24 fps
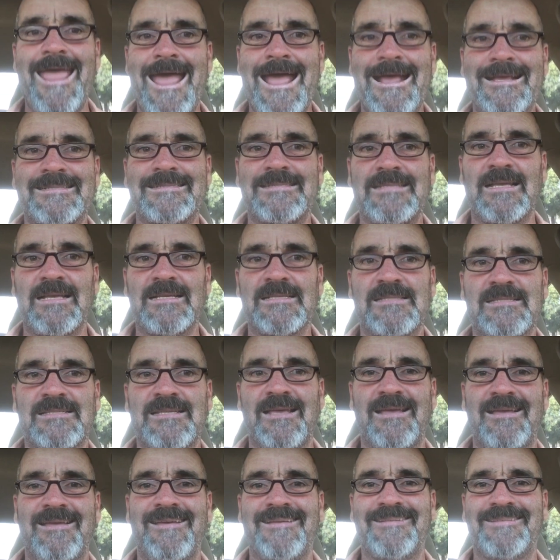access
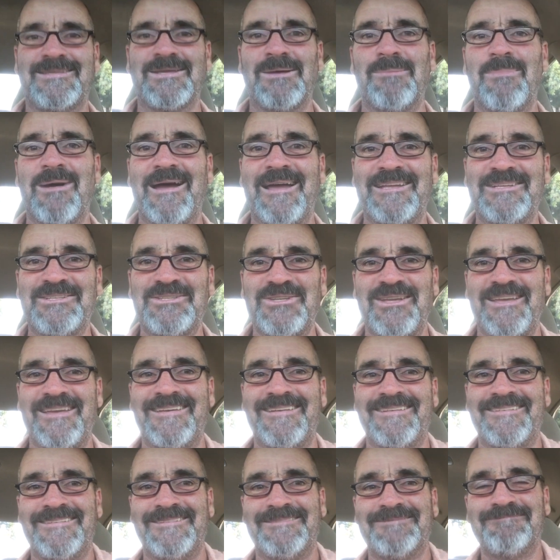to my
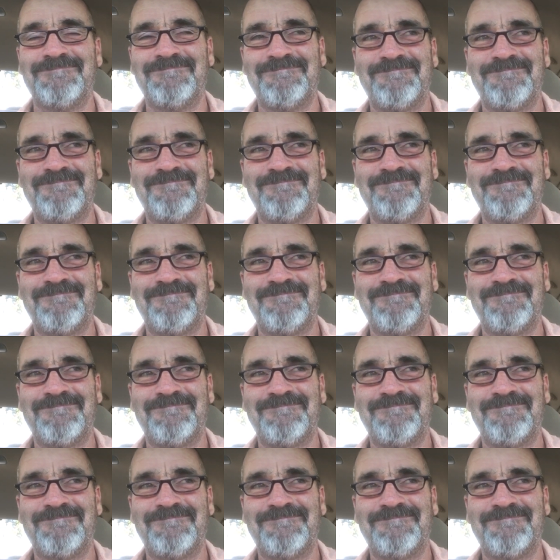channel.